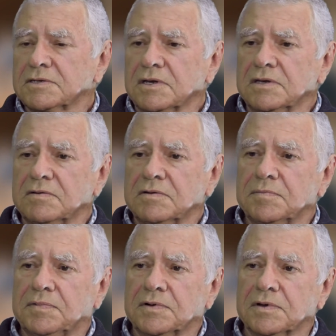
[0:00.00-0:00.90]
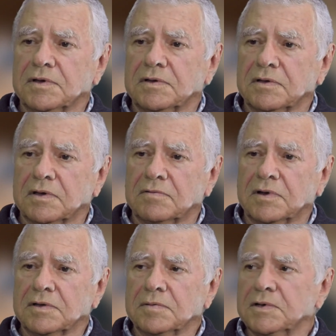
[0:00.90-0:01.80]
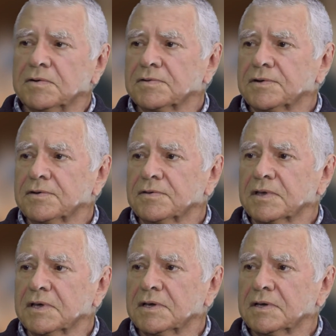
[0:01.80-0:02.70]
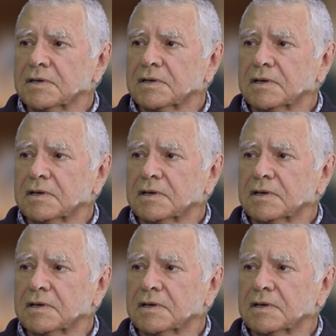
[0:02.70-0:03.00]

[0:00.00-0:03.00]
So you would put a rotor mill through there